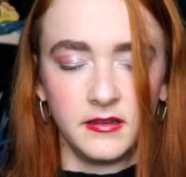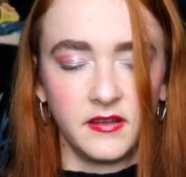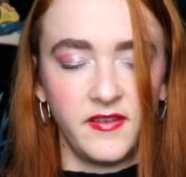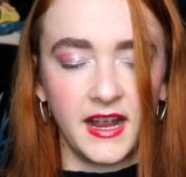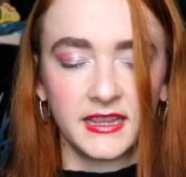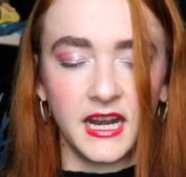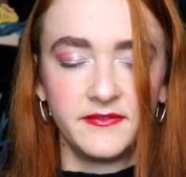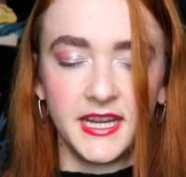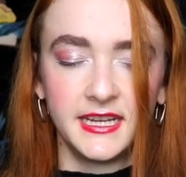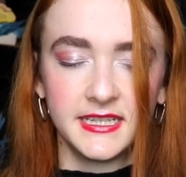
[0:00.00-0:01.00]
The fact that I've
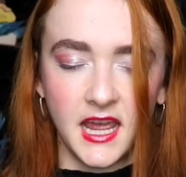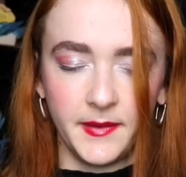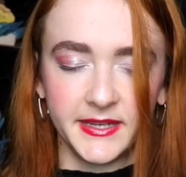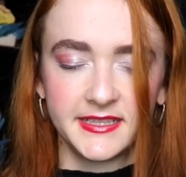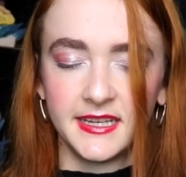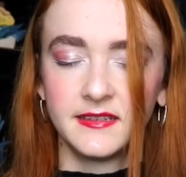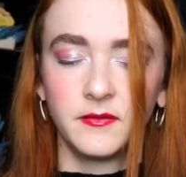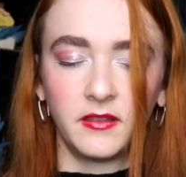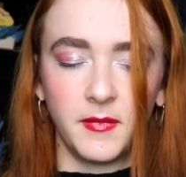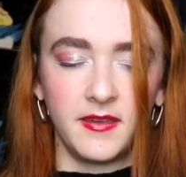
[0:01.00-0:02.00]
taken time to sit
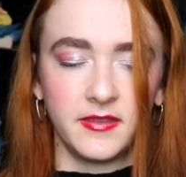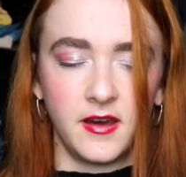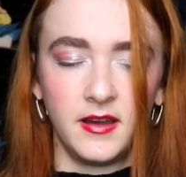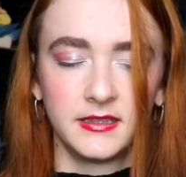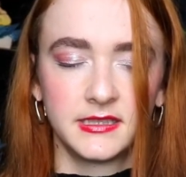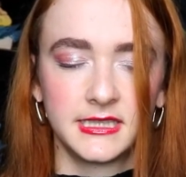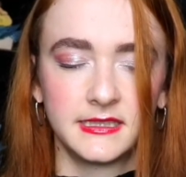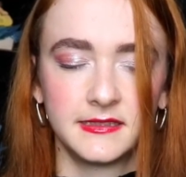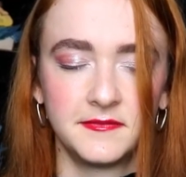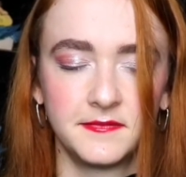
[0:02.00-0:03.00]
with my thoughts